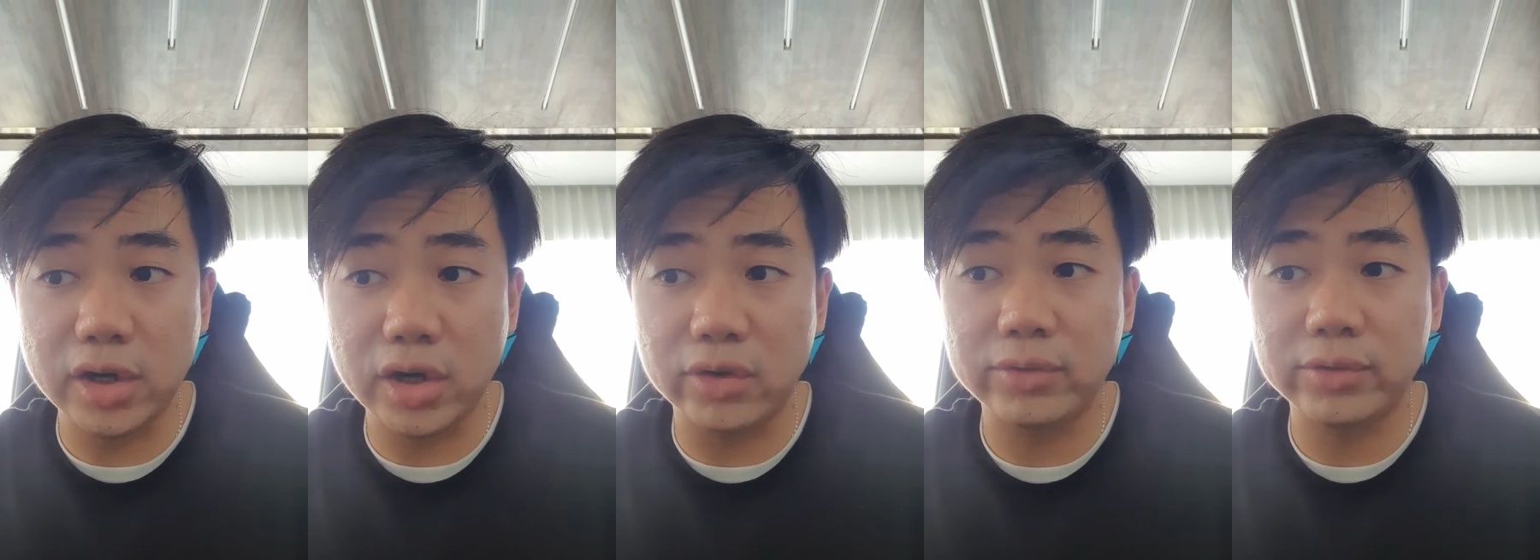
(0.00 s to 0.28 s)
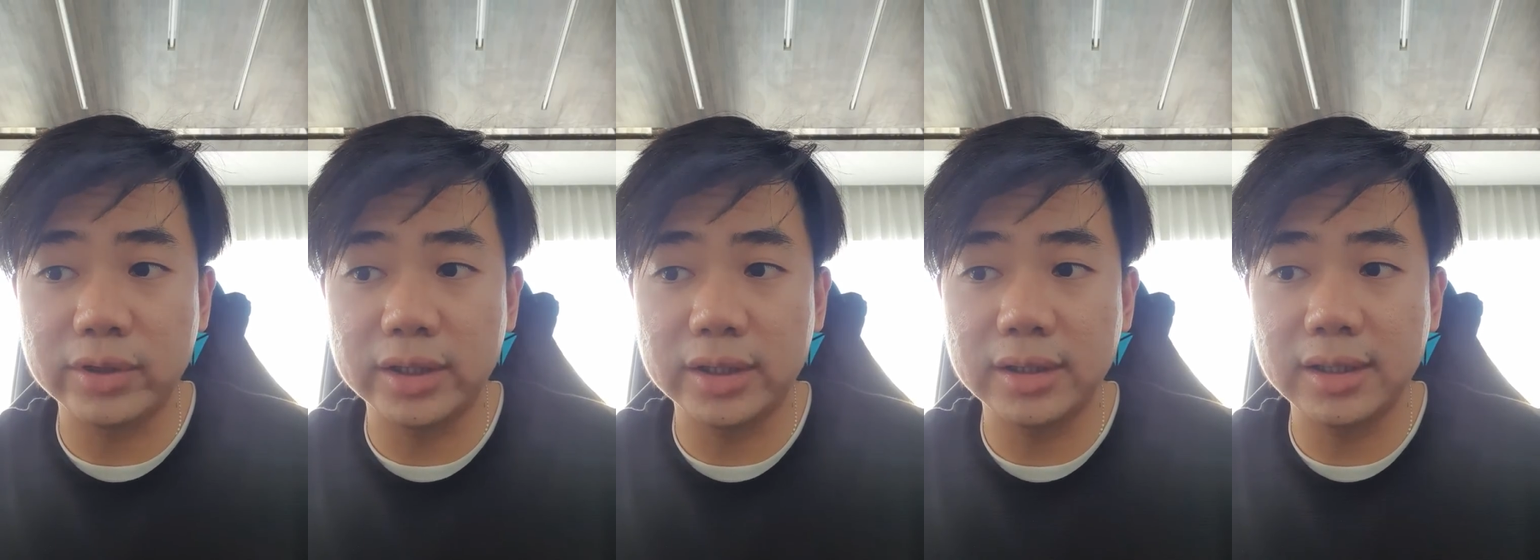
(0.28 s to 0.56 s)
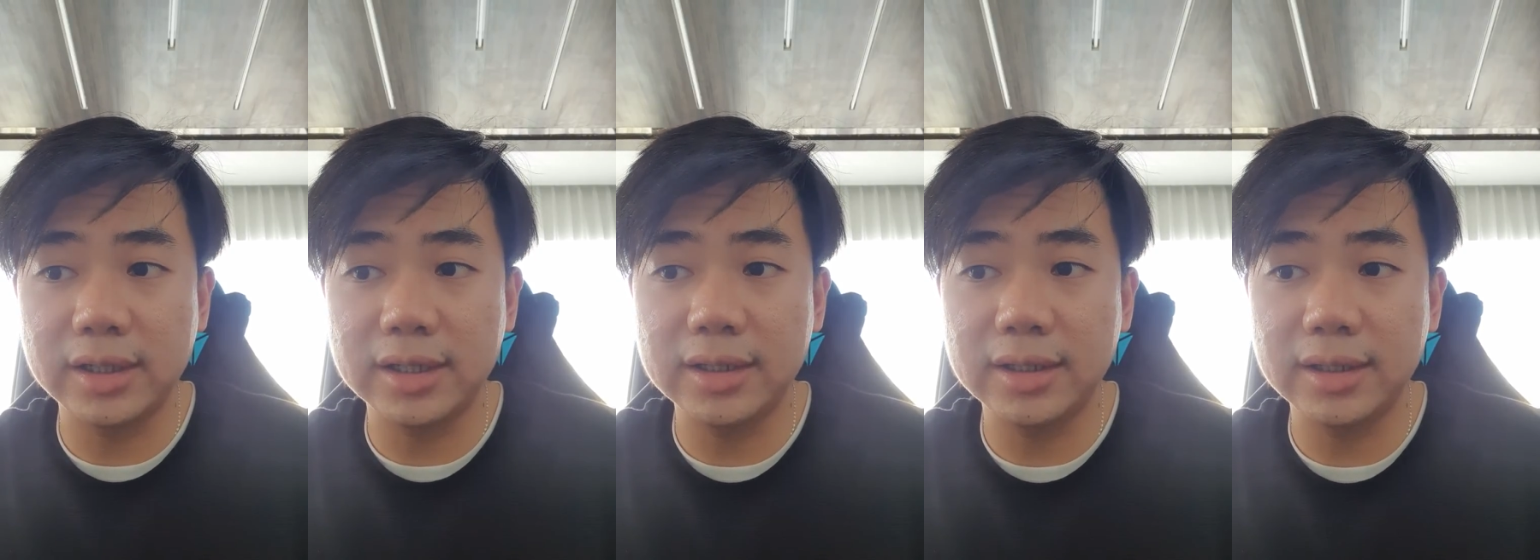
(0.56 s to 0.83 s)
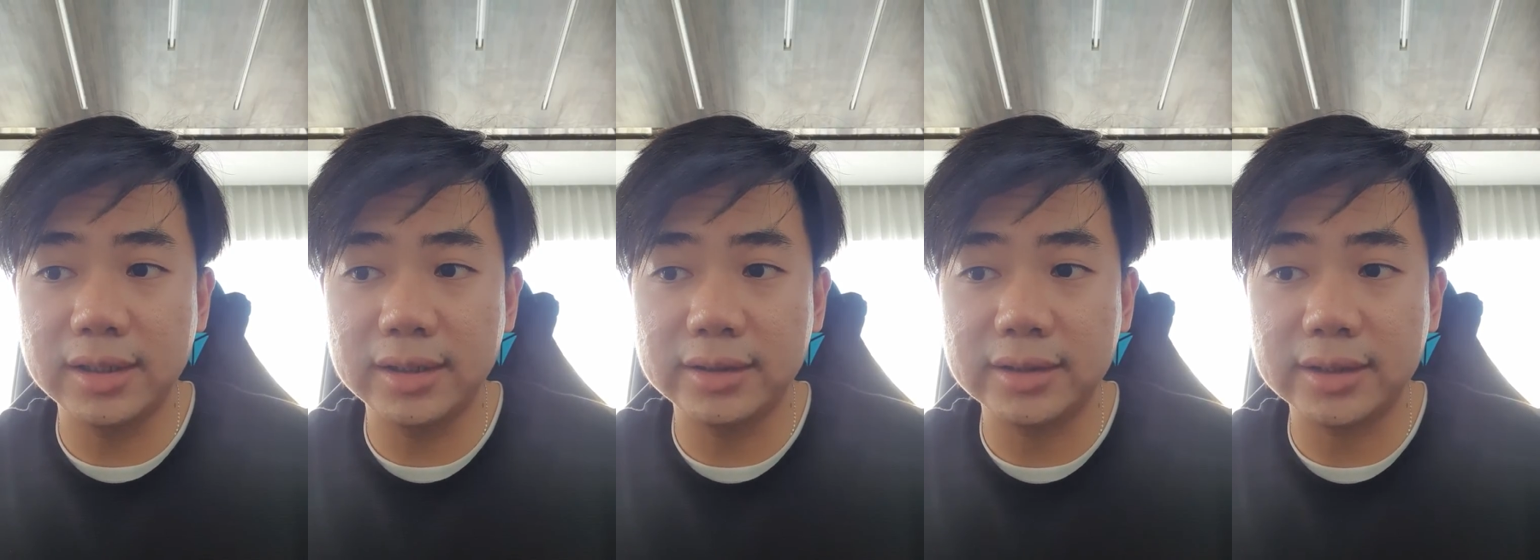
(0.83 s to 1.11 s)
of a
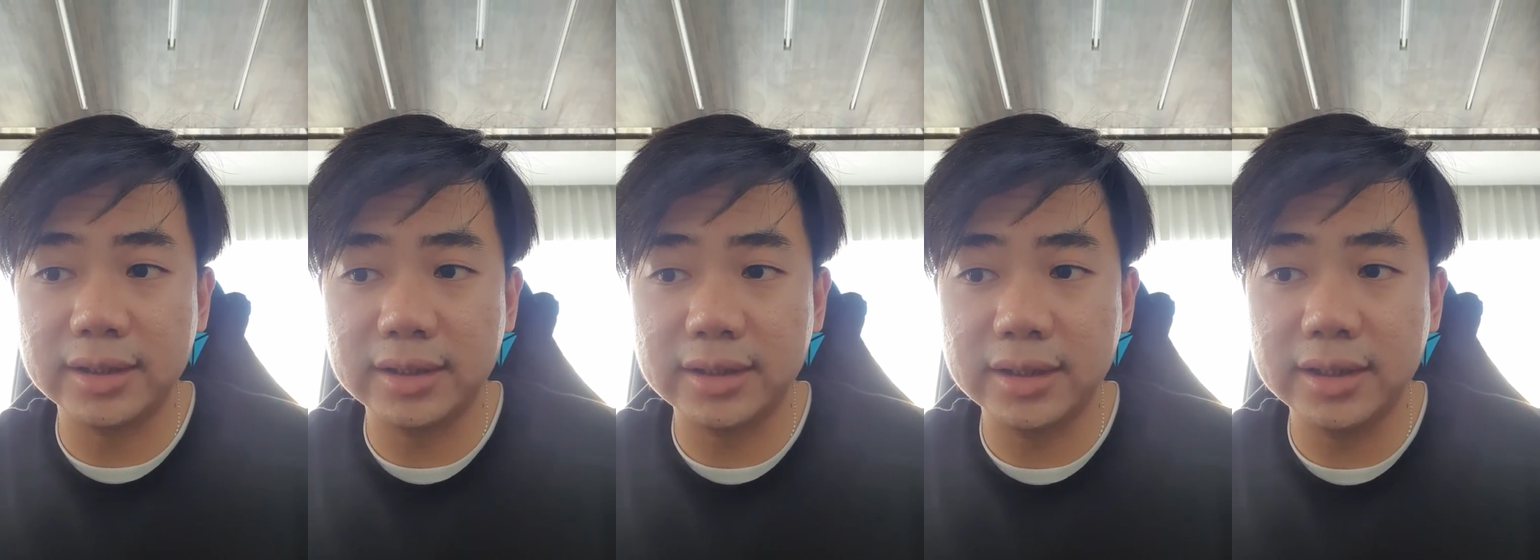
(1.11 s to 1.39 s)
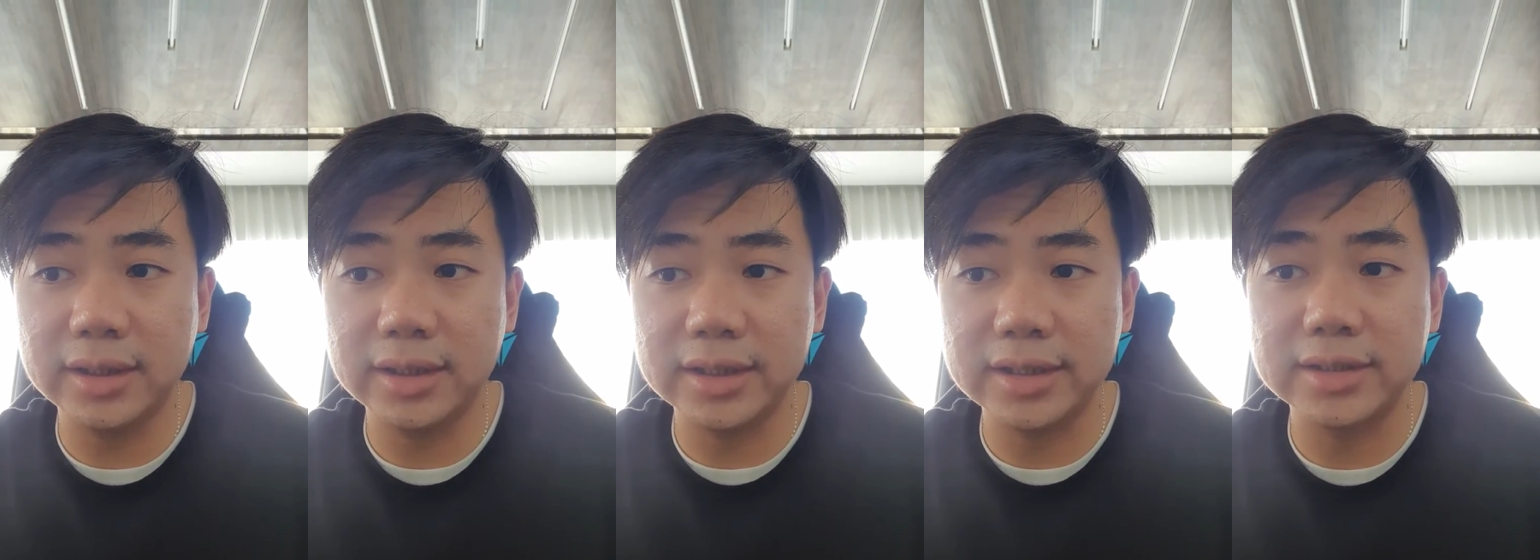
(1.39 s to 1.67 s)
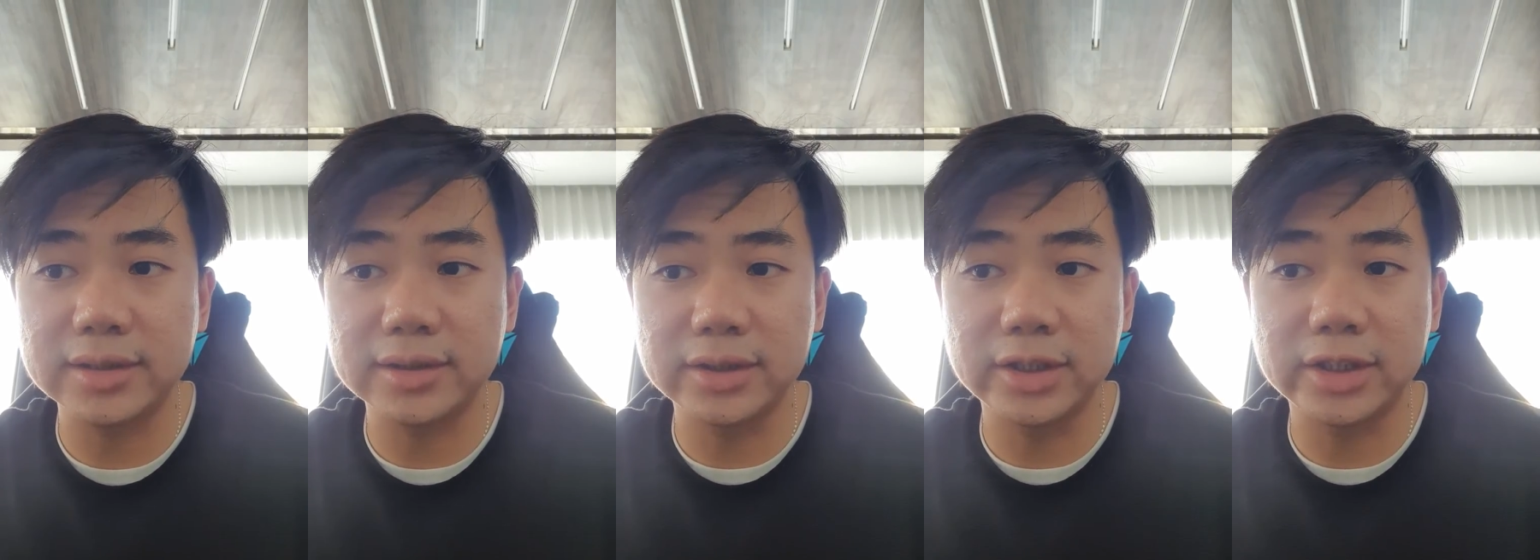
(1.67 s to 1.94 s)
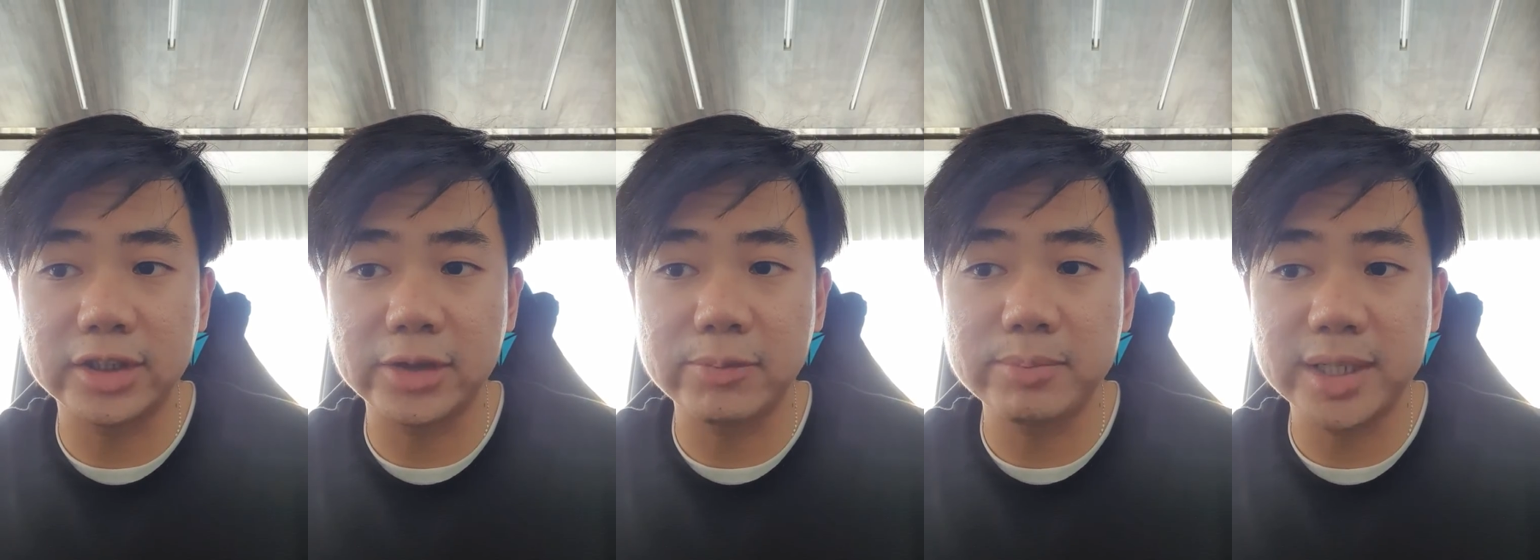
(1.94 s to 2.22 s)
legal entity is
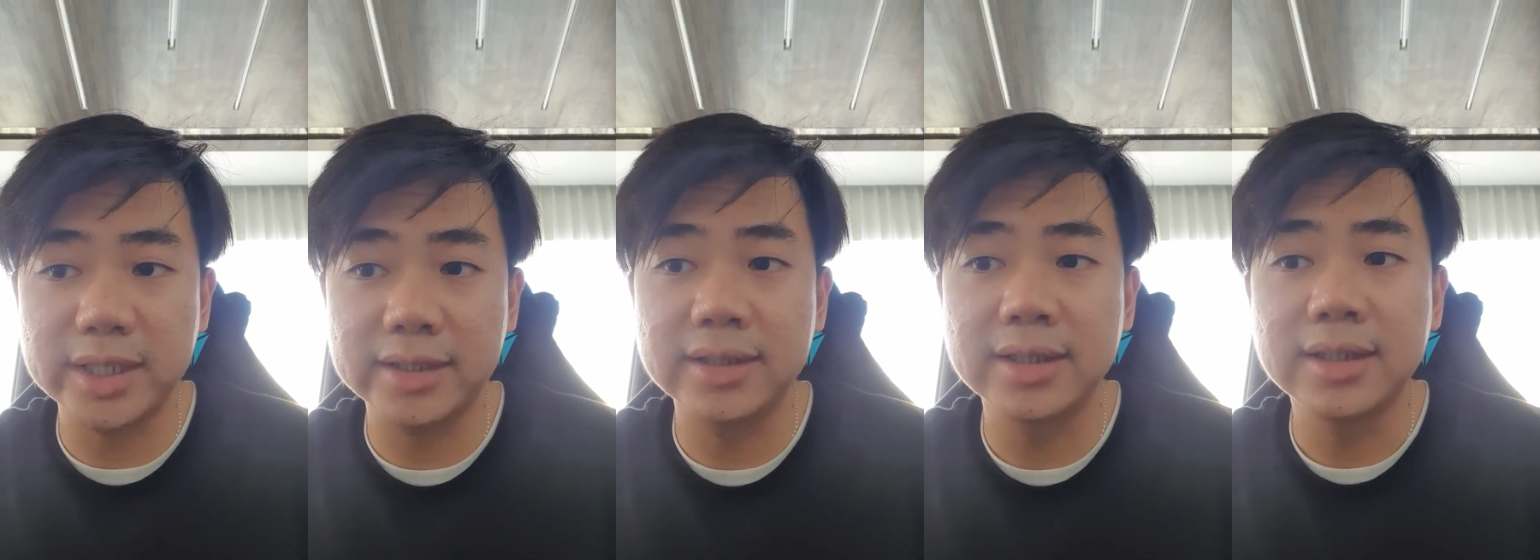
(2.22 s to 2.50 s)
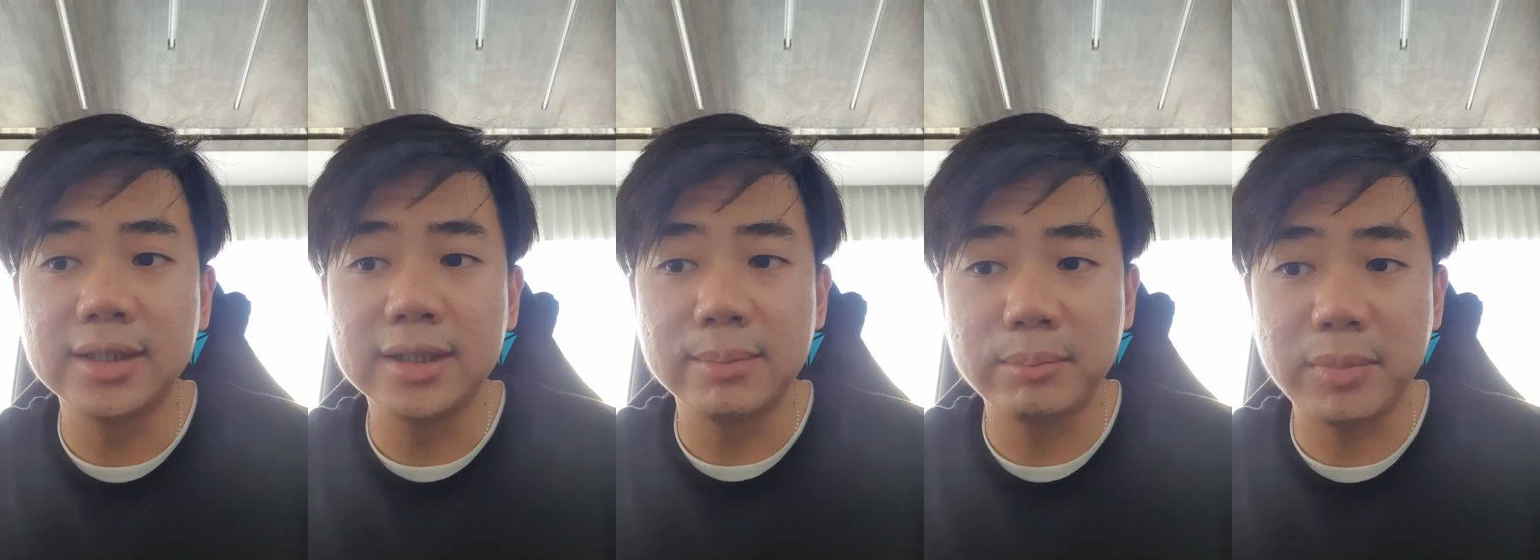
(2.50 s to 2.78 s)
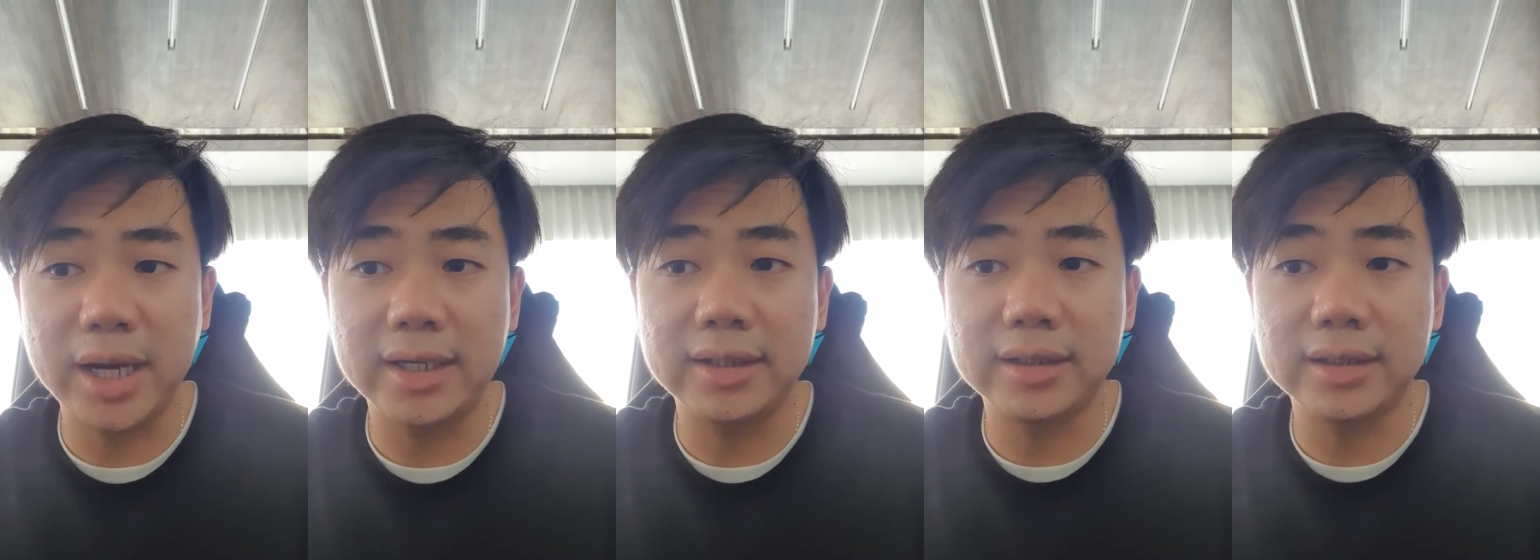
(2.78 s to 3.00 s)
determined by